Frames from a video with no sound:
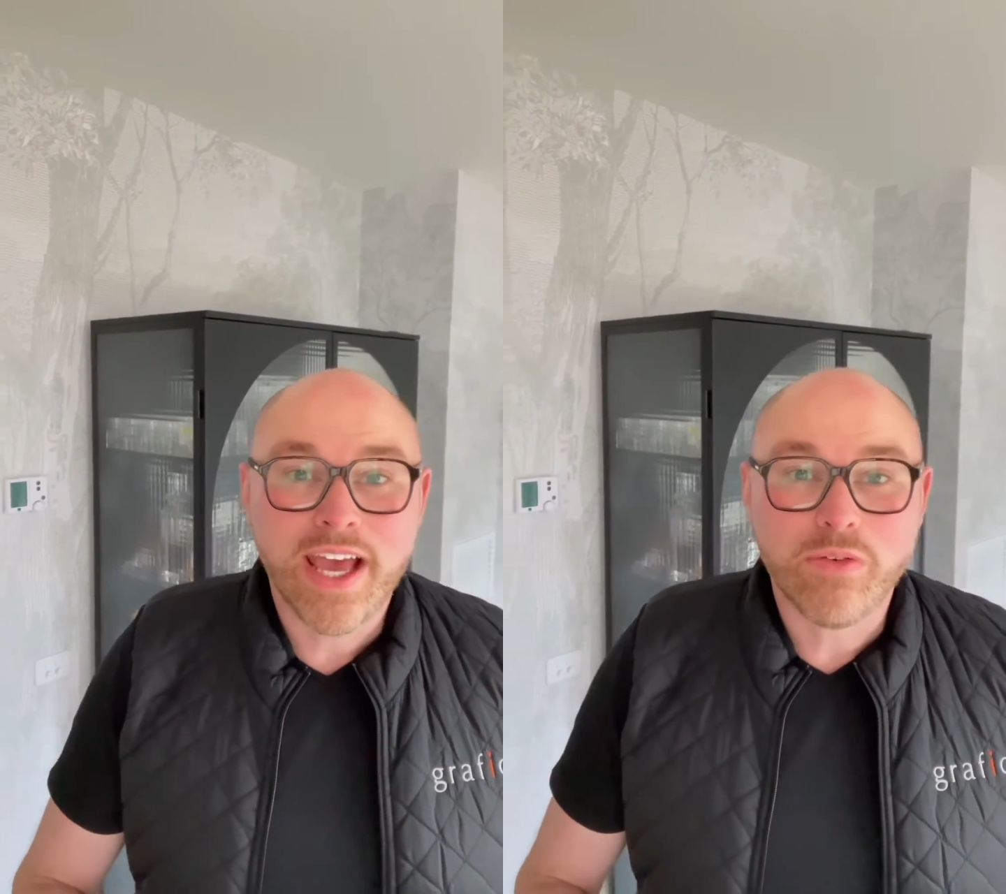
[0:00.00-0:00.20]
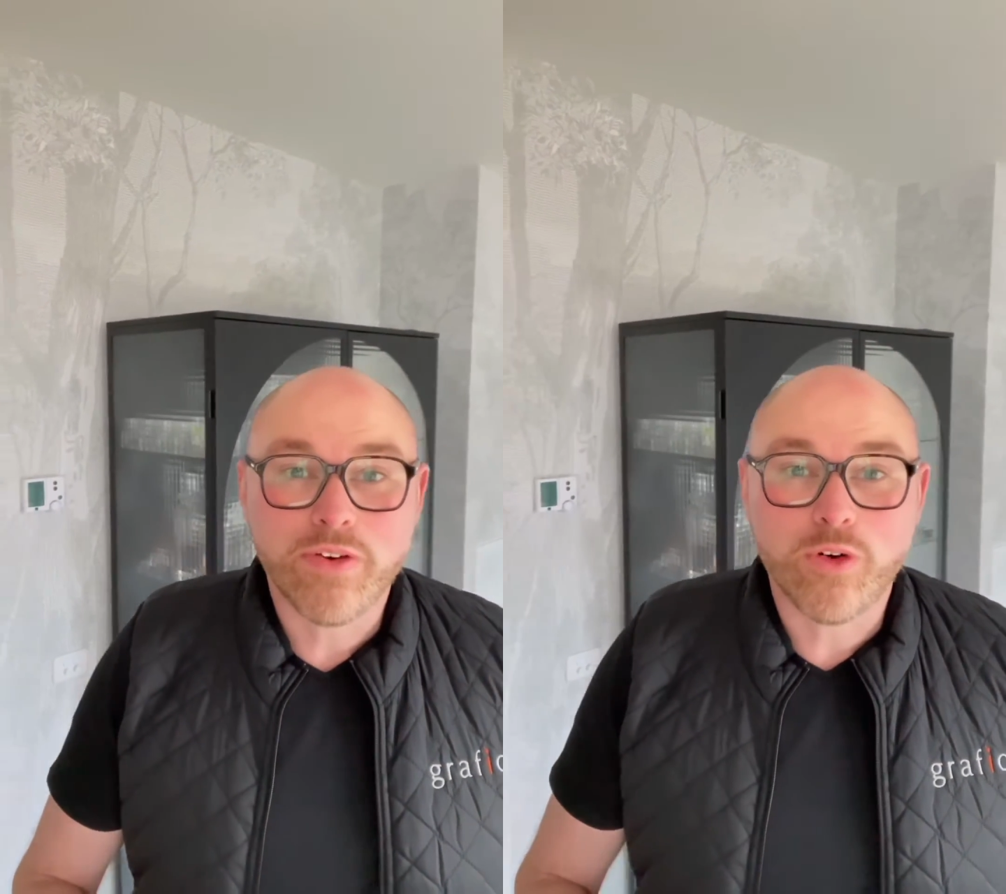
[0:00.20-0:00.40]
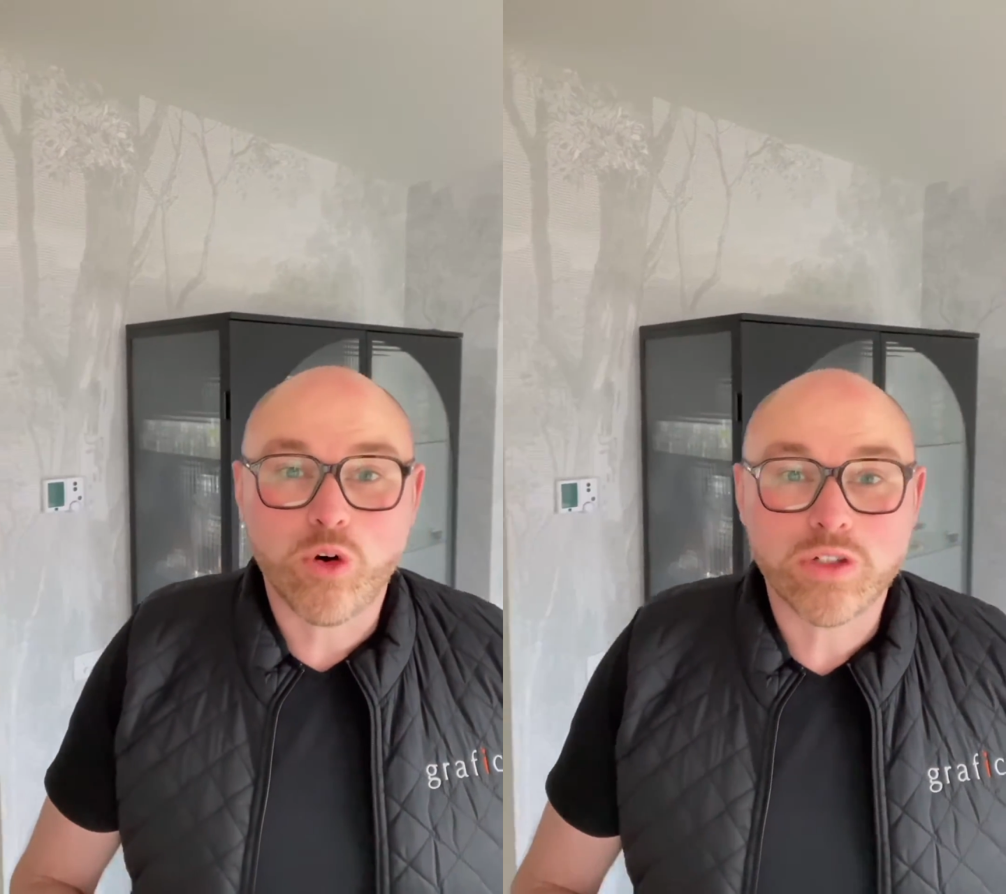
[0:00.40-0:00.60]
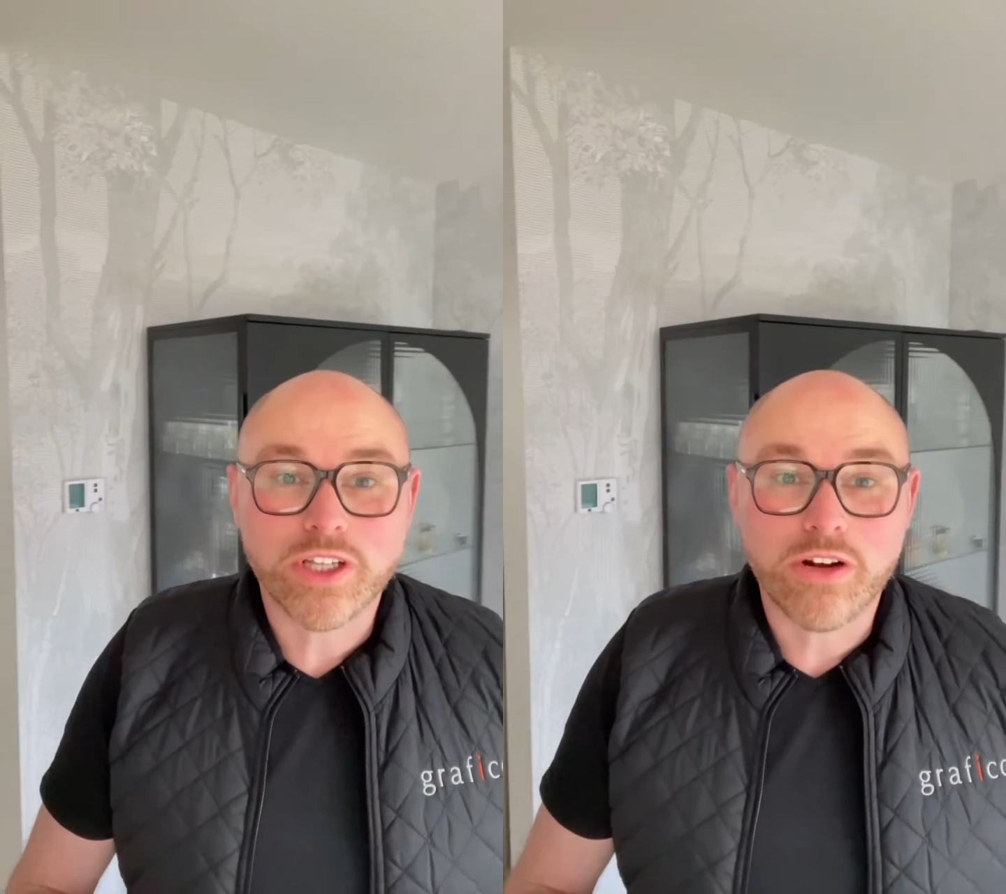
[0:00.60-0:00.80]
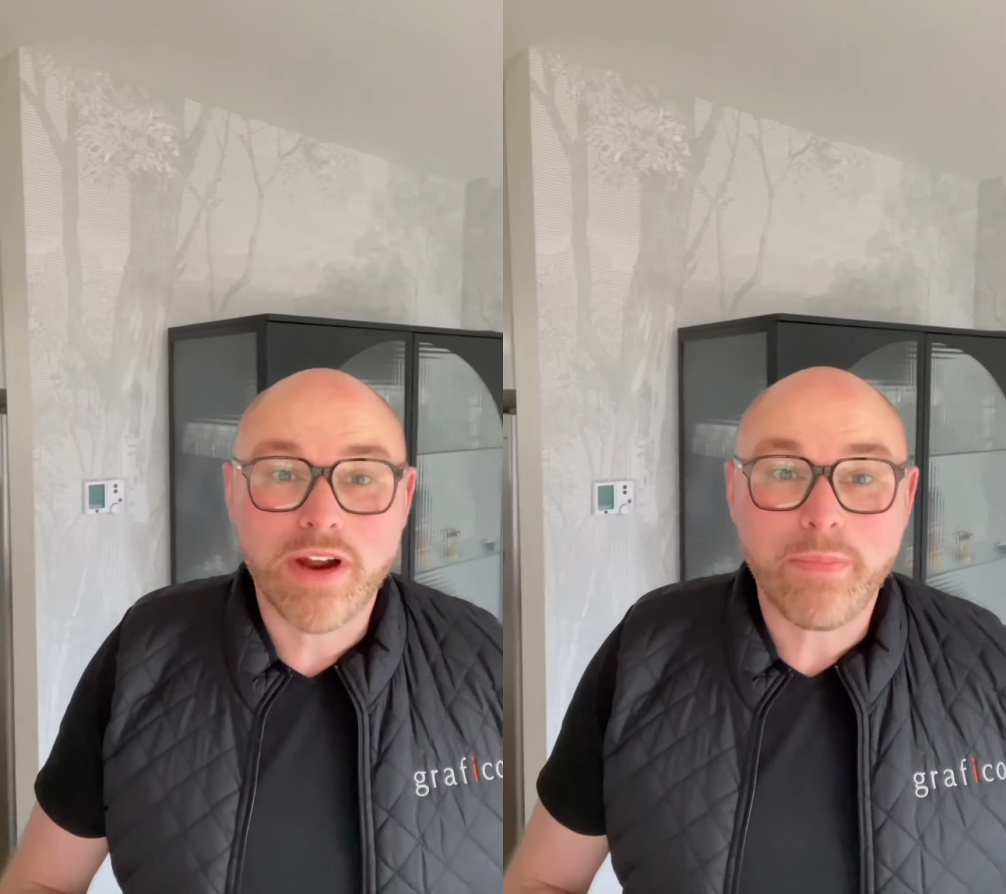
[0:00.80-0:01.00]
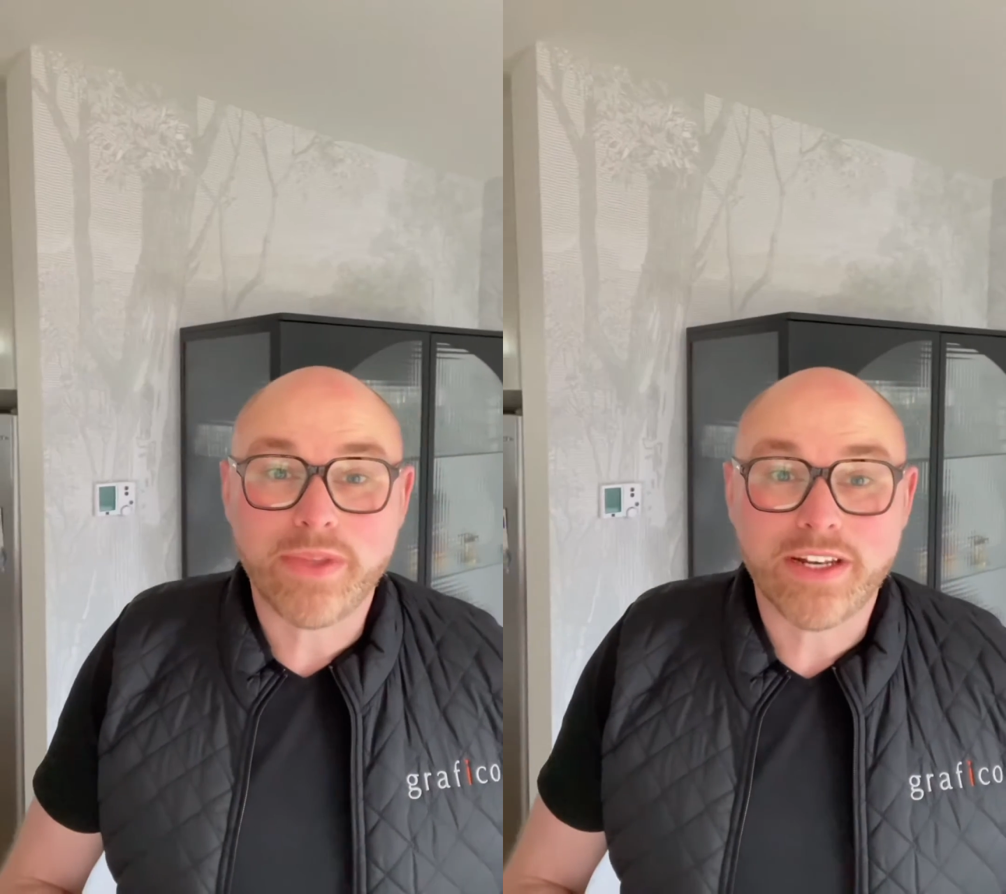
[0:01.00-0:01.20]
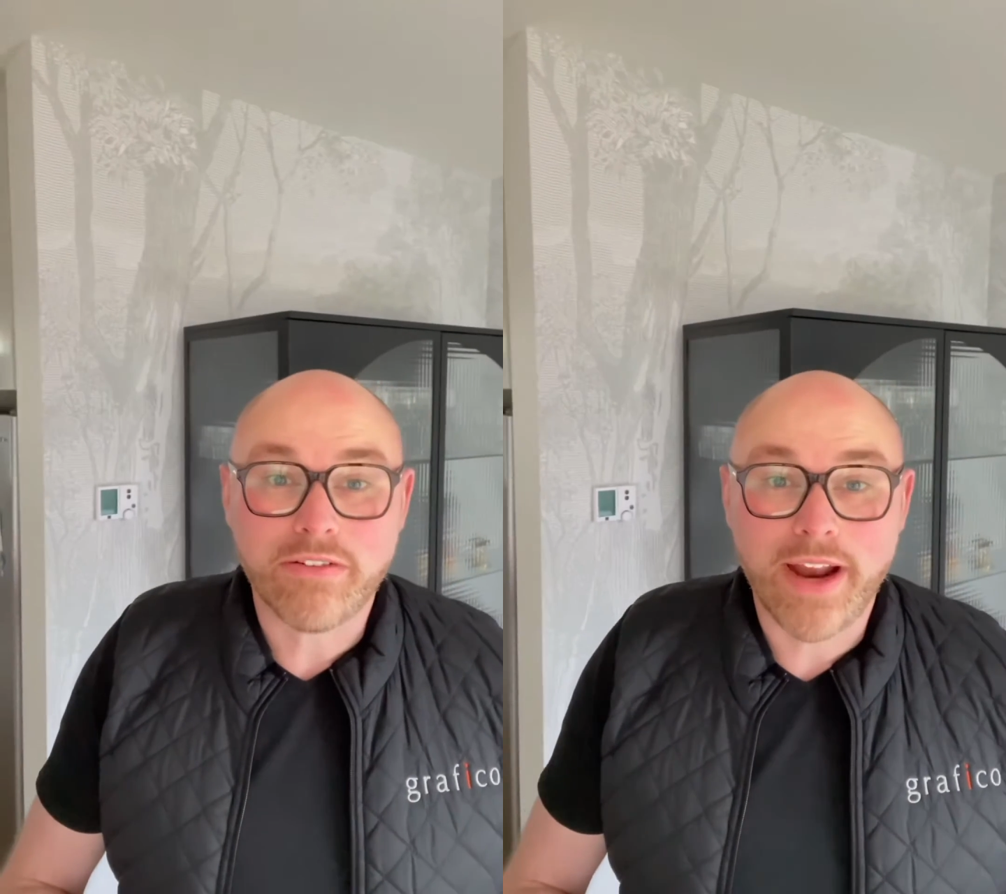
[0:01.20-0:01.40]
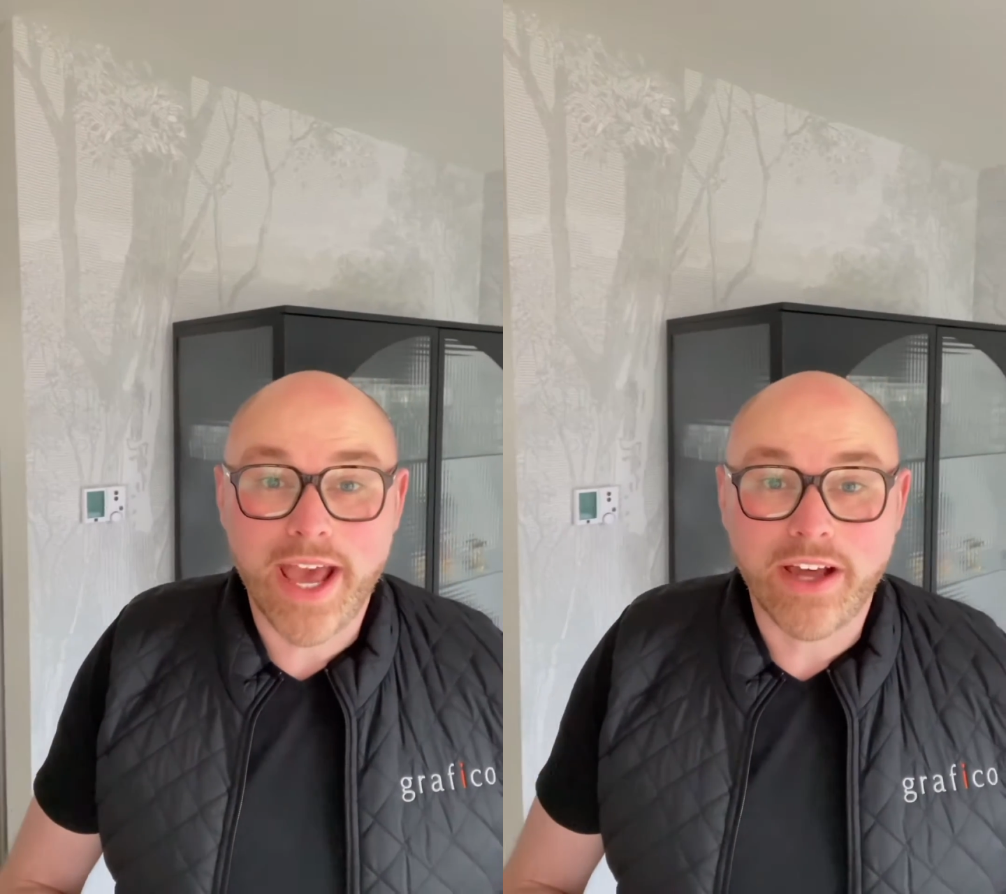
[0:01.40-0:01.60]
and we've also wrapped it
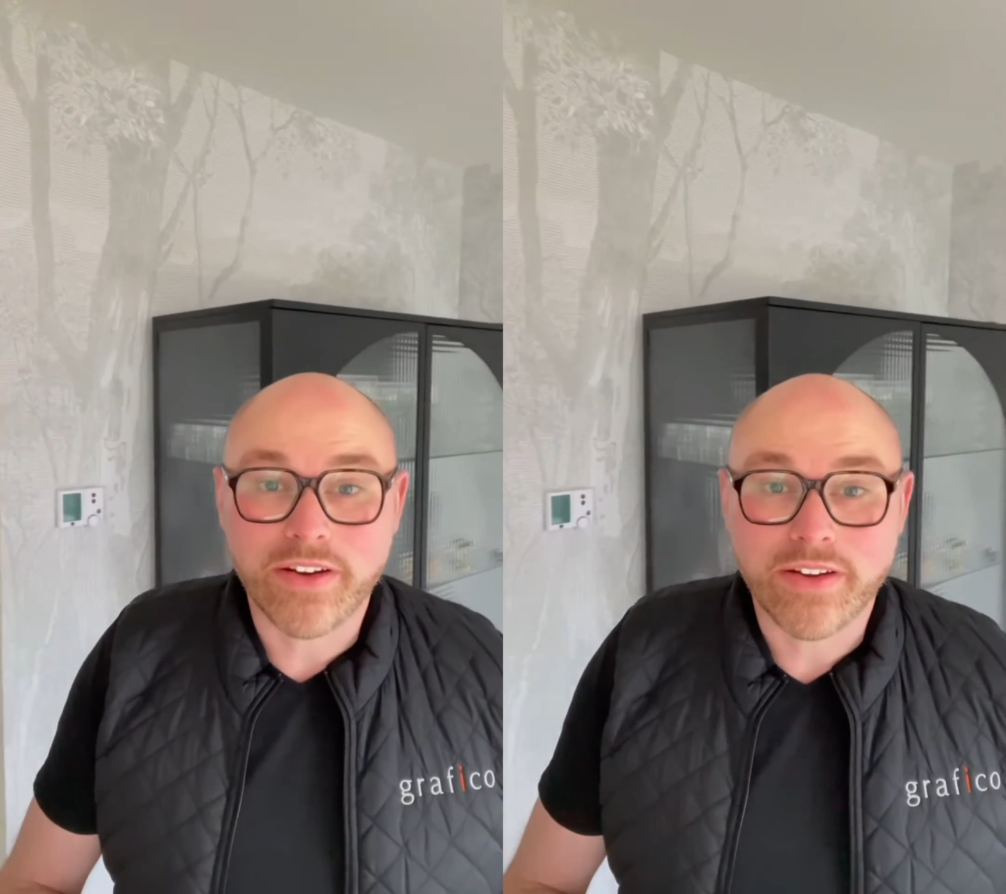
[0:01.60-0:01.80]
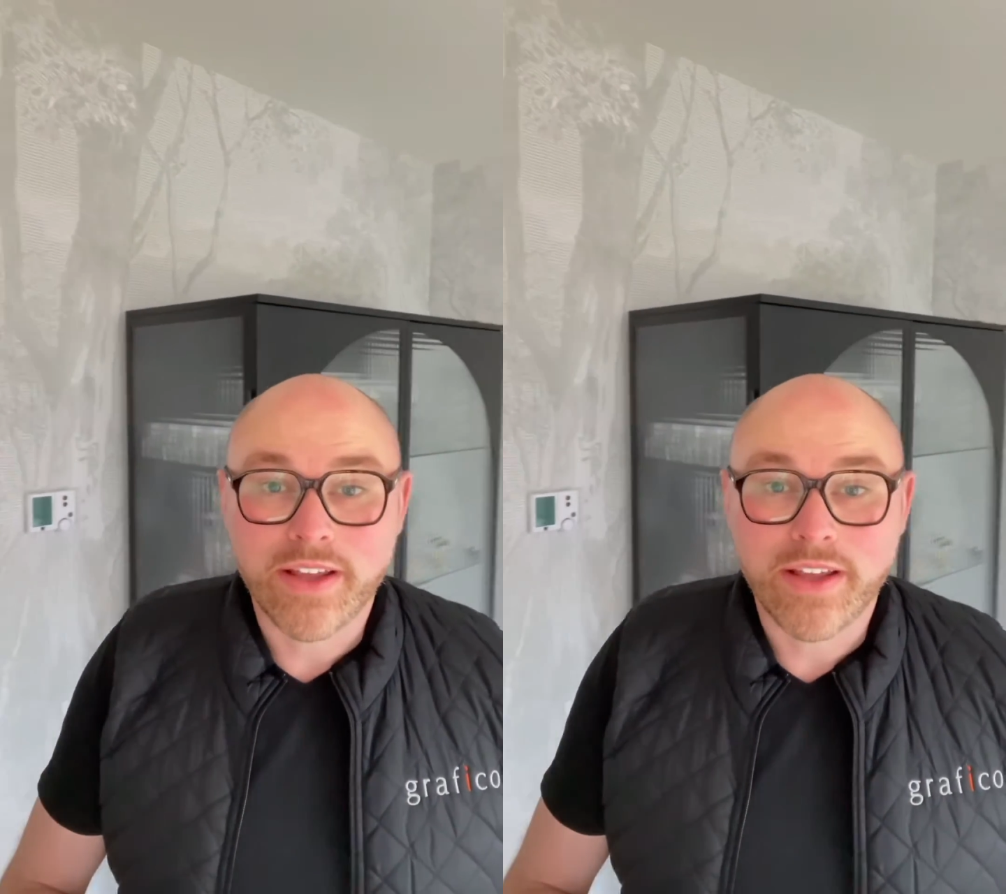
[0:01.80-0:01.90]
around